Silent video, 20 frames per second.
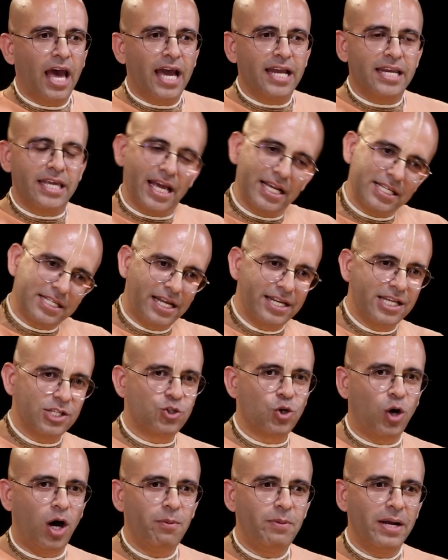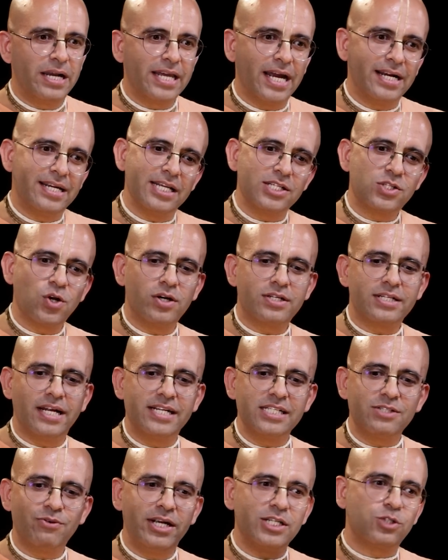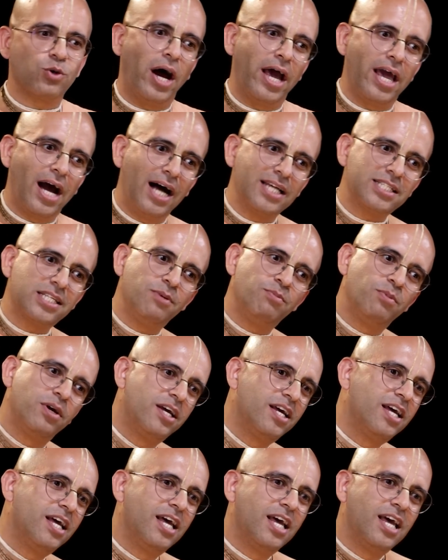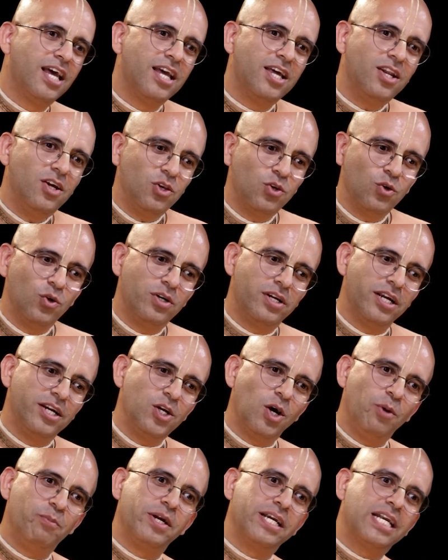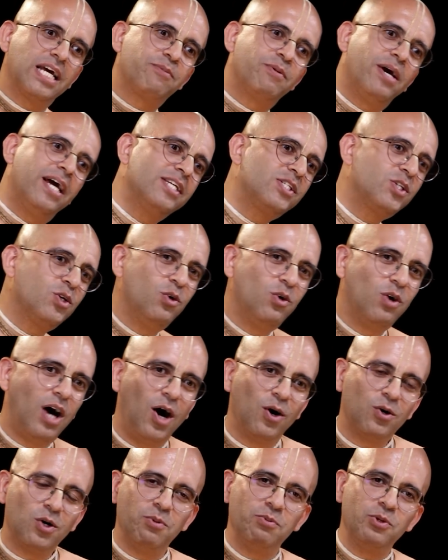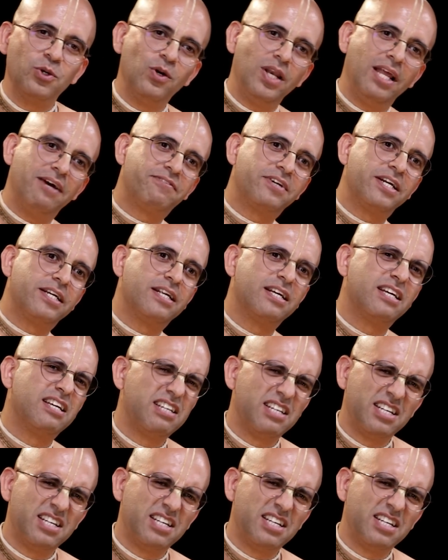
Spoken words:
And he has done his job and yet he's not satisfied. So I asked him, hey, you did your B.Tech, man. So how come you left it?